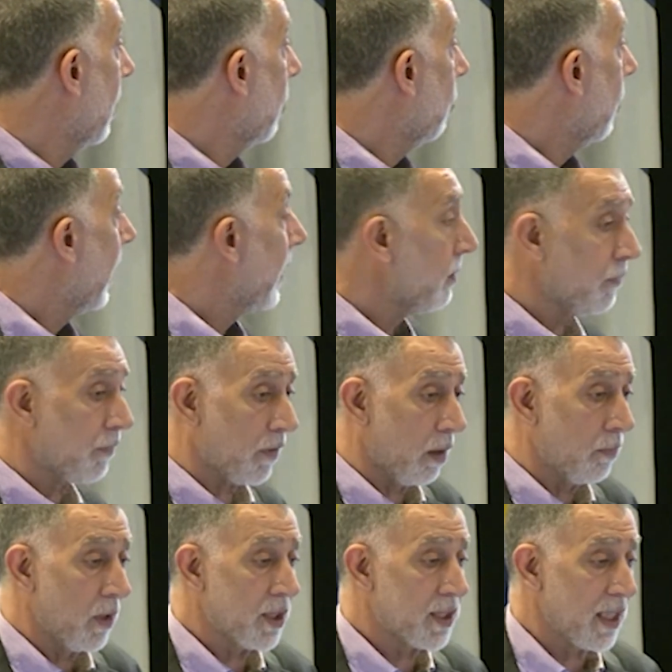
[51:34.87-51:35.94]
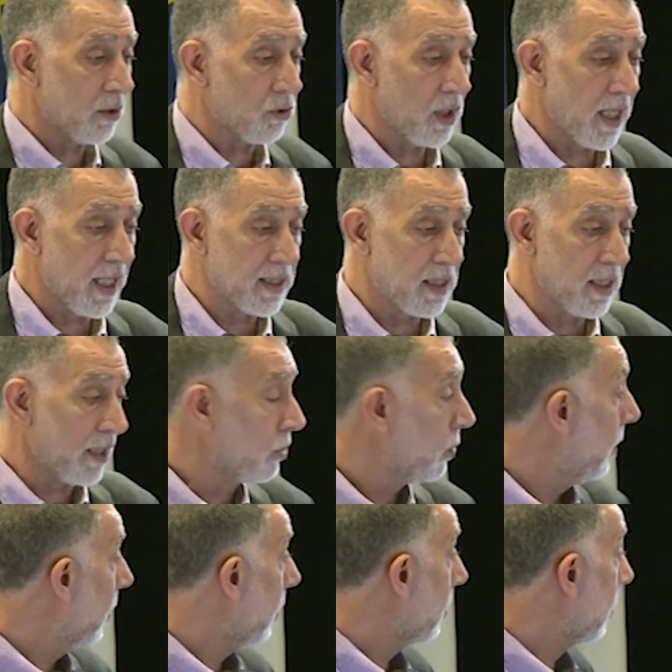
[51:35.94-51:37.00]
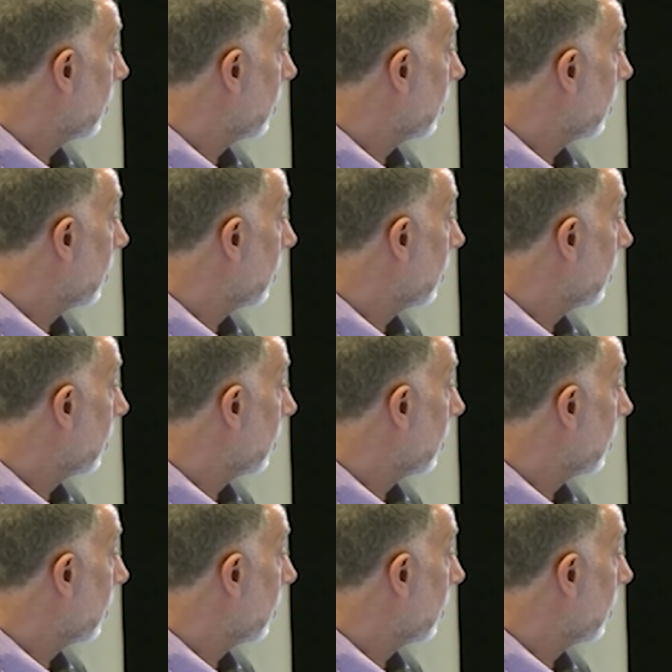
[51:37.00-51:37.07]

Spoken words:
Went from a centralized network